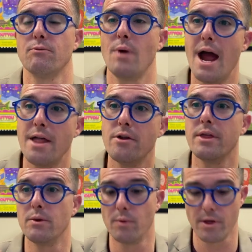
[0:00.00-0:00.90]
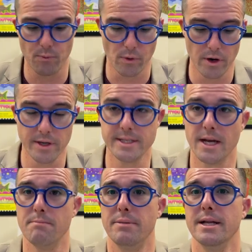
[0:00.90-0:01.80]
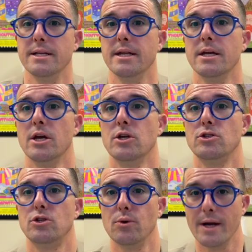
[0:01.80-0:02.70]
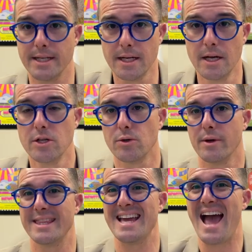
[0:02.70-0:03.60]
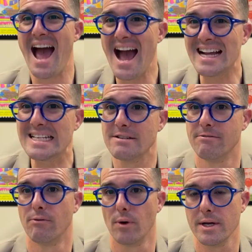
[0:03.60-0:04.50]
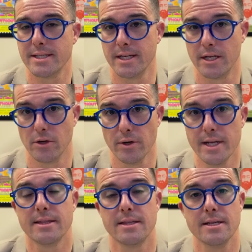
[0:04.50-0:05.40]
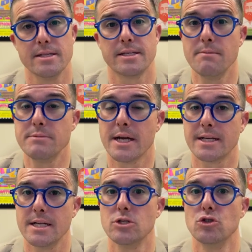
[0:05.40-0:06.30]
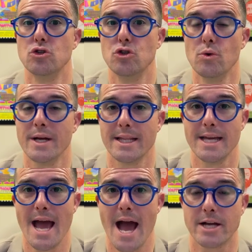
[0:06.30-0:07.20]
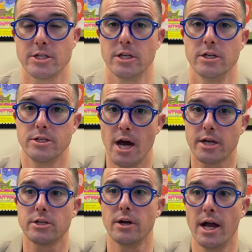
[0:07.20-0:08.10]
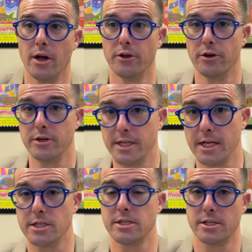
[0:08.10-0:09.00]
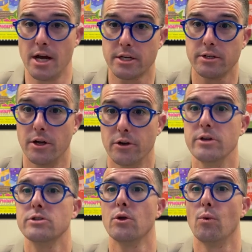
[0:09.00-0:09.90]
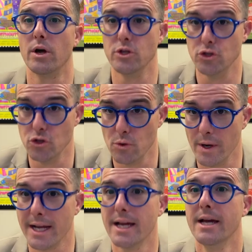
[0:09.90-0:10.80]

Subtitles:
rather than with words appended to it. So with the active voice in Greek, the subject is doing the action. Dr. Elder teaches. Dr. Elder is the one doing